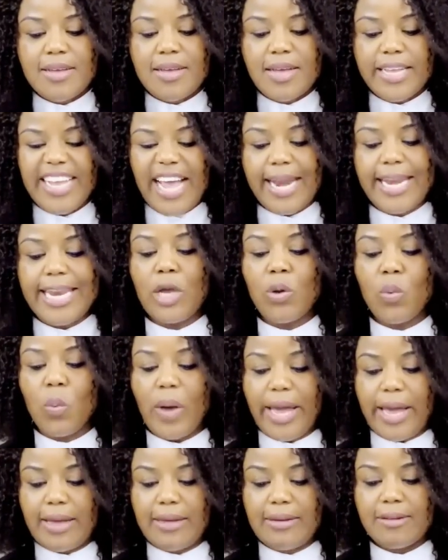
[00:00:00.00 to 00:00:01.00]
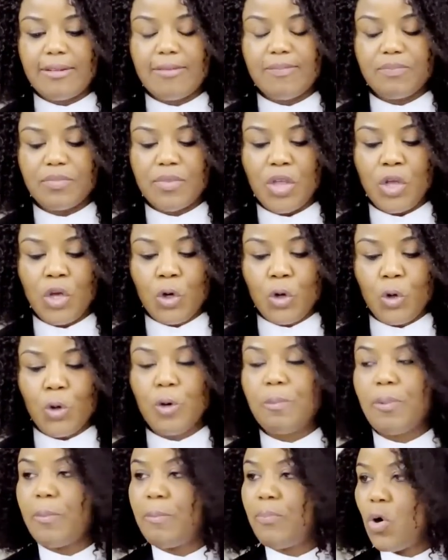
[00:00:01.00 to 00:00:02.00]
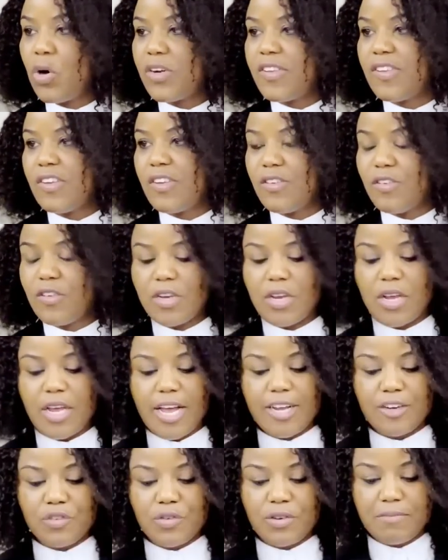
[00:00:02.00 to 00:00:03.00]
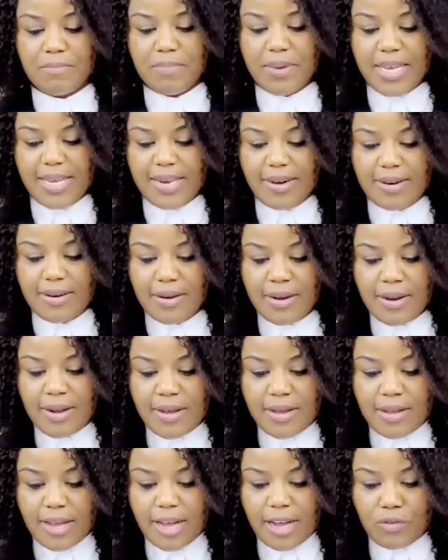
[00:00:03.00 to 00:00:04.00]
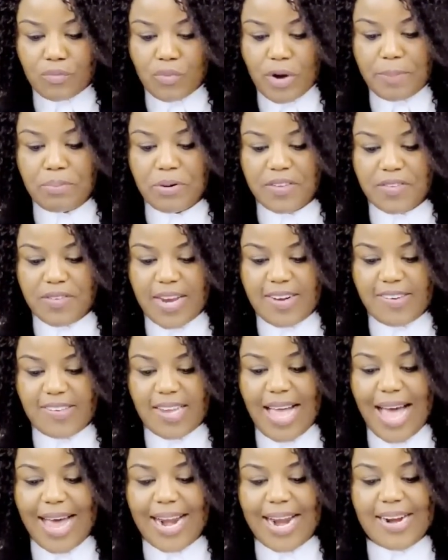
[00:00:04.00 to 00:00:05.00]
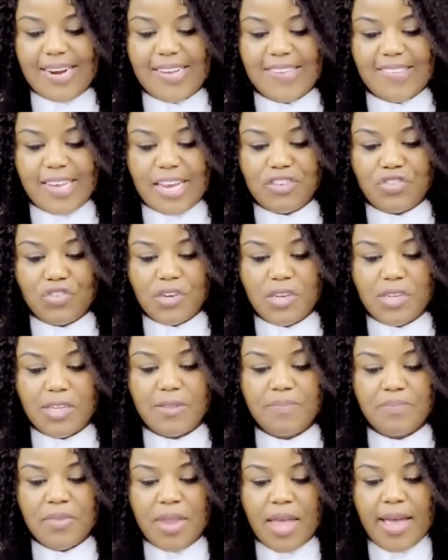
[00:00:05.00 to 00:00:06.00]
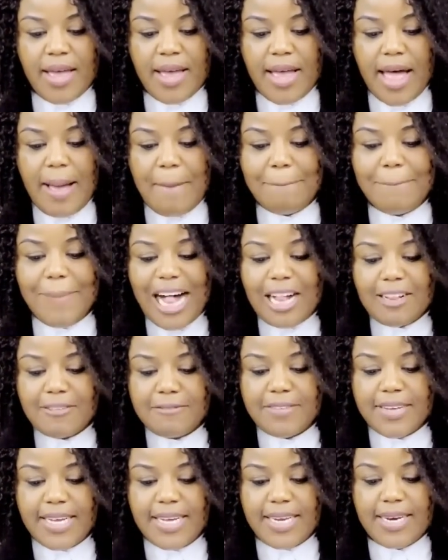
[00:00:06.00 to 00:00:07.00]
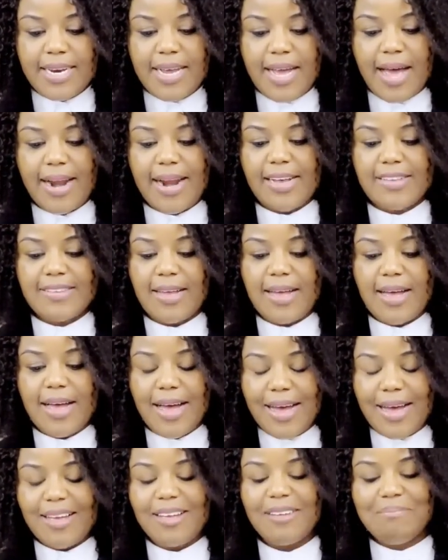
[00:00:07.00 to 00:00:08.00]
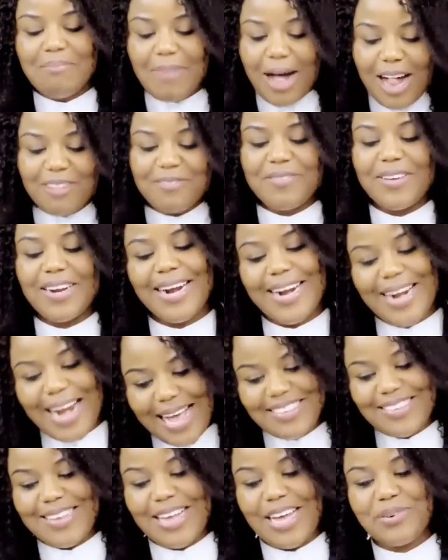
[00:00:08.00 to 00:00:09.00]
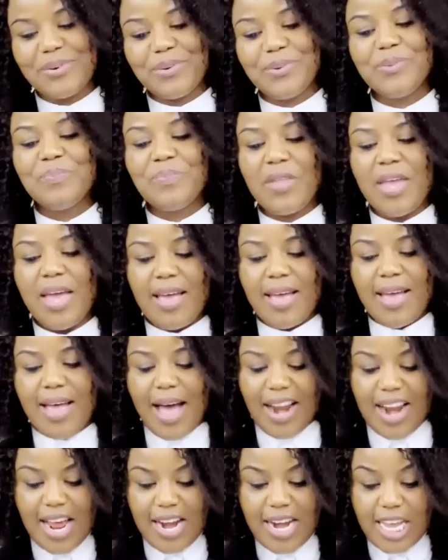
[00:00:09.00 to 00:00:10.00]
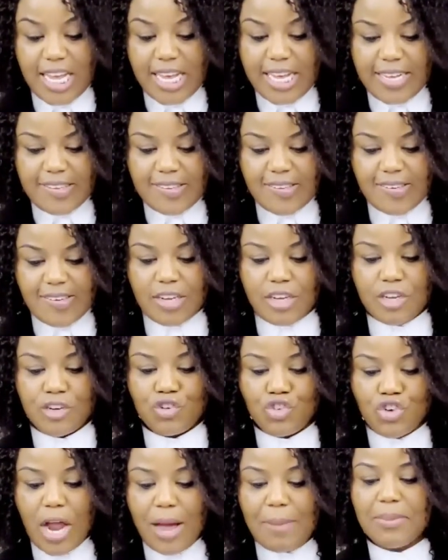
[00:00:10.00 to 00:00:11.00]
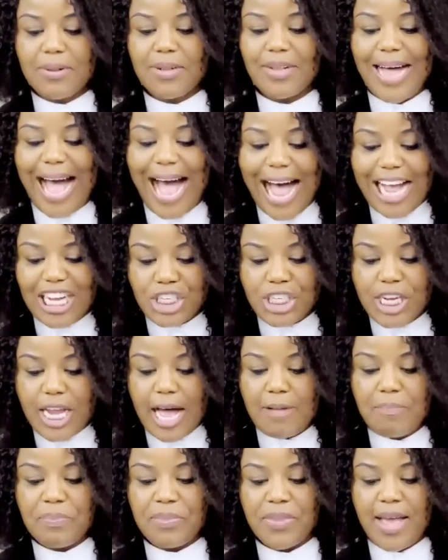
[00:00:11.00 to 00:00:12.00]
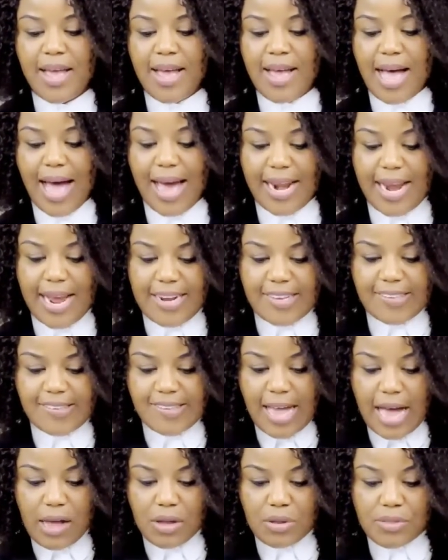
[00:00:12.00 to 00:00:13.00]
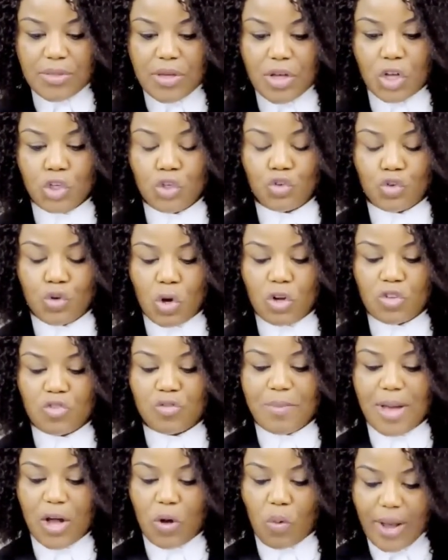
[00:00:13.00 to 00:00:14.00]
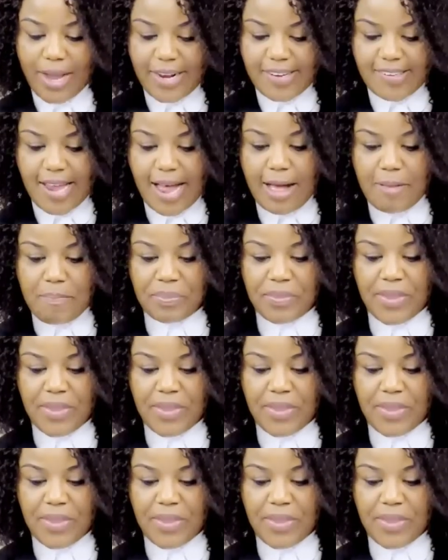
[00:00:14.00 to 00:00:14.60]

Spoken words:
Nyaningwe, who purported to have been representing Harare Central, and Malvin Razaru, Harare East, Trouble Hasha, Harare South, George Magweta,